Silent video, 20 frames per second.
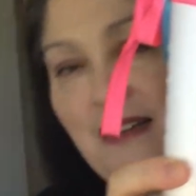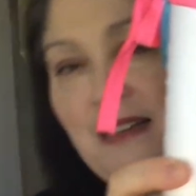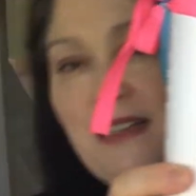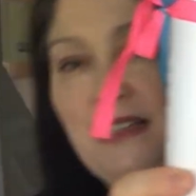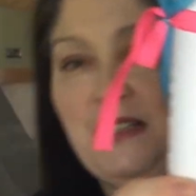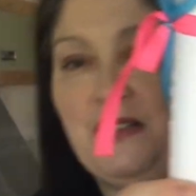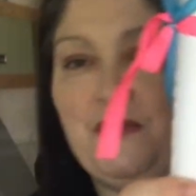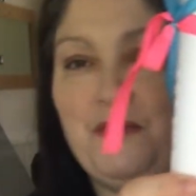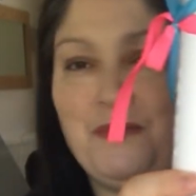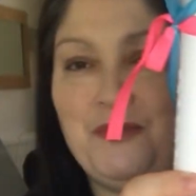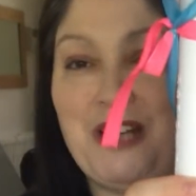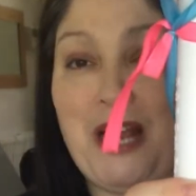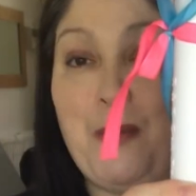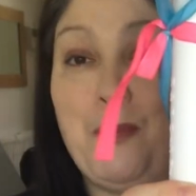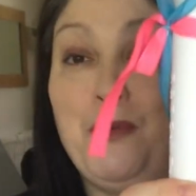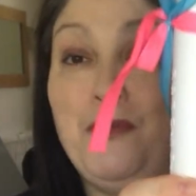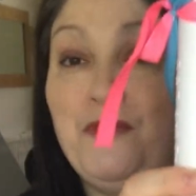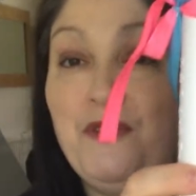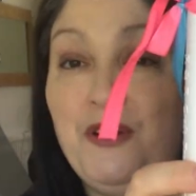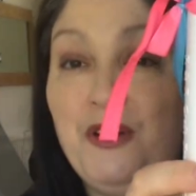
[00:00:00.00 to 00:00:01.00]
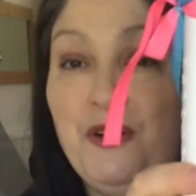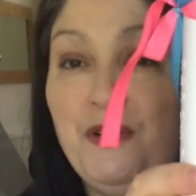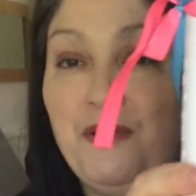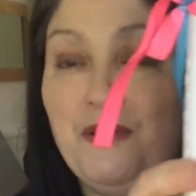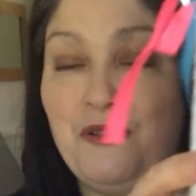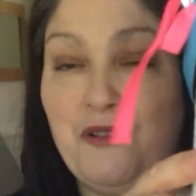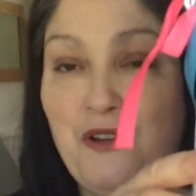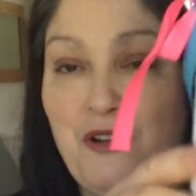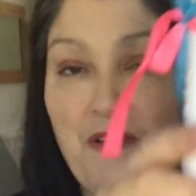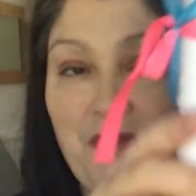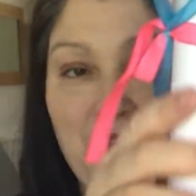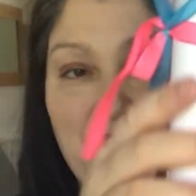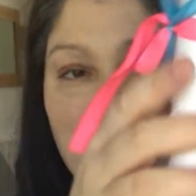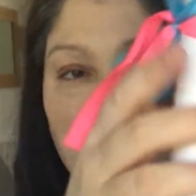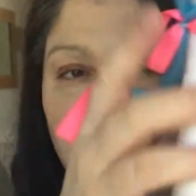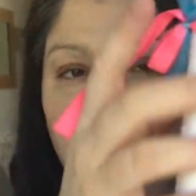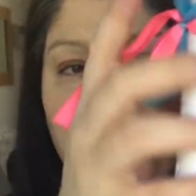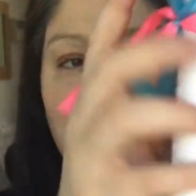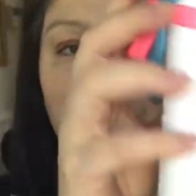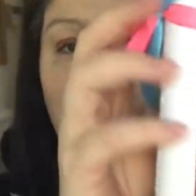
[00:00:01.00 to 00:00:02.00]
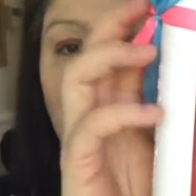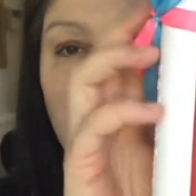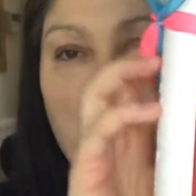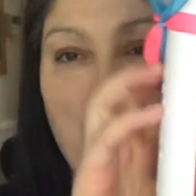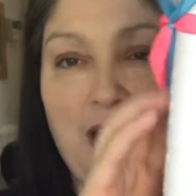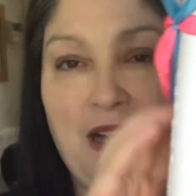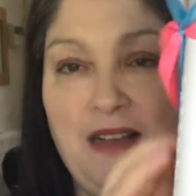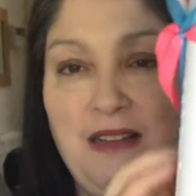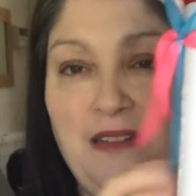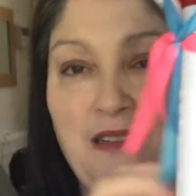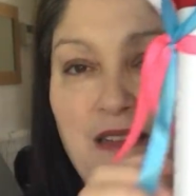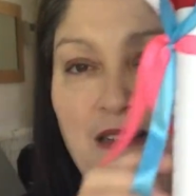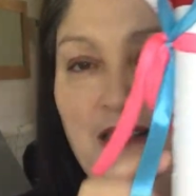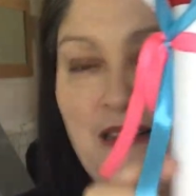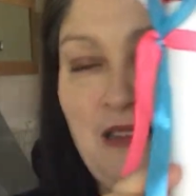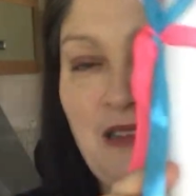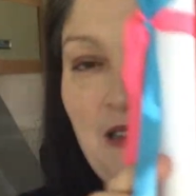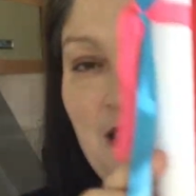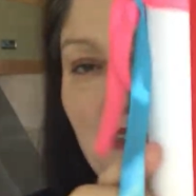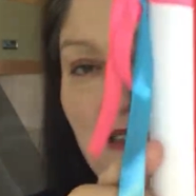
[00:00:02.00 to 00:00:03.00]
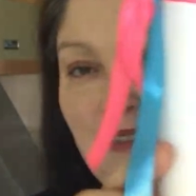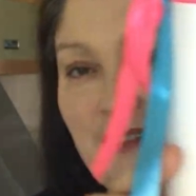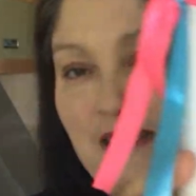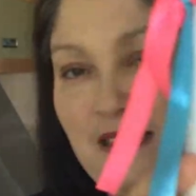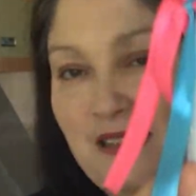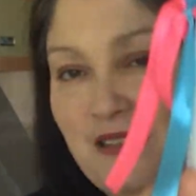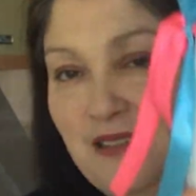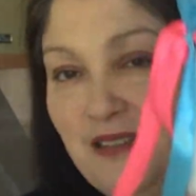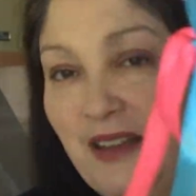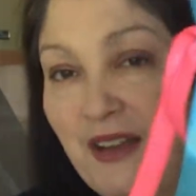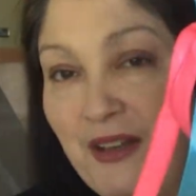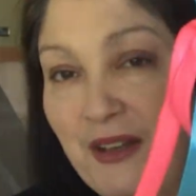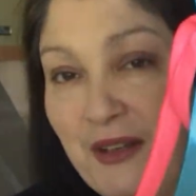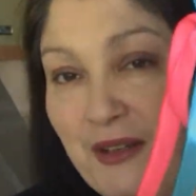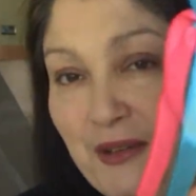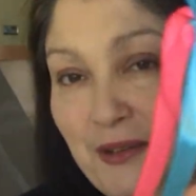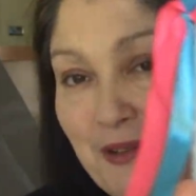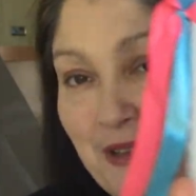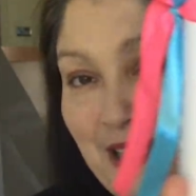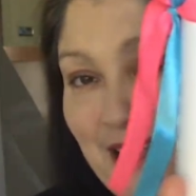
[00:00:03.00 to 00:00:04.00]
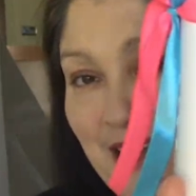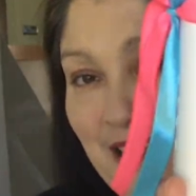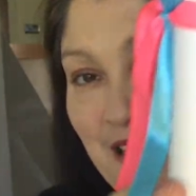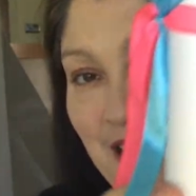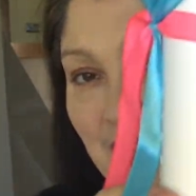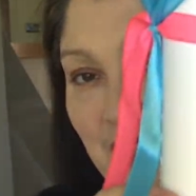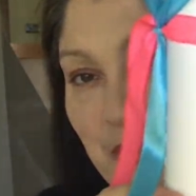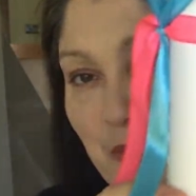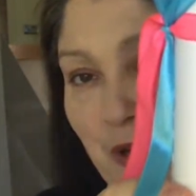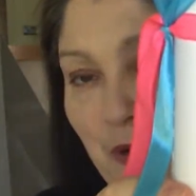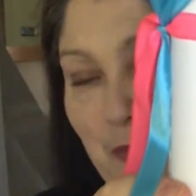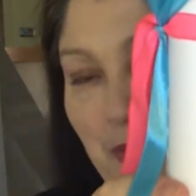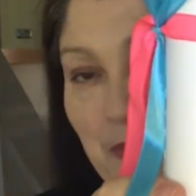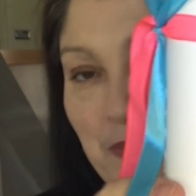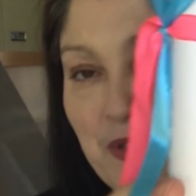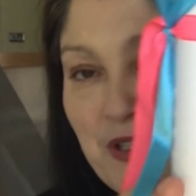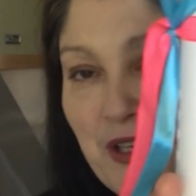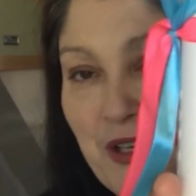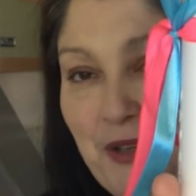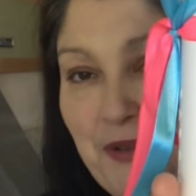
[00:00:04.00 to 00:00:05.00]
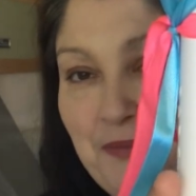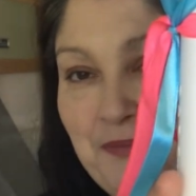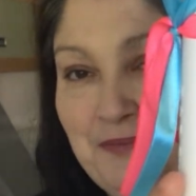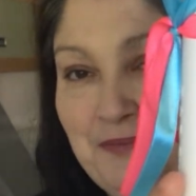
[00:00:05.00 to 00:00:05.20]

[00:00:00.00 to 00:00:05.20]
is from Chapel View Crafts as well. So yeah, that's where I'm up to.